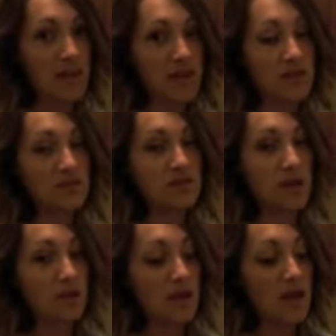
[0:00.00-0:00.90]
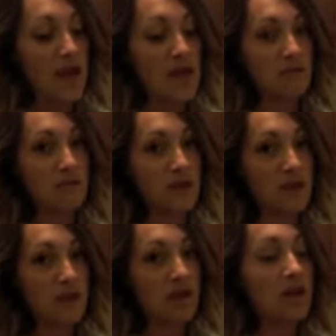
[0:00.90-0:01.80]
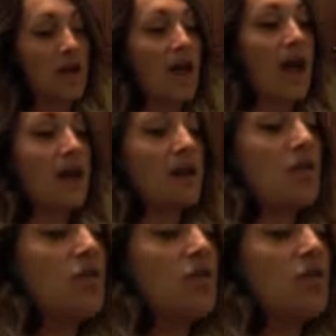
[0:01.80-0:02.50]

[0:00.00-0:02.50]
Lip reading: baking soda and vinegar. And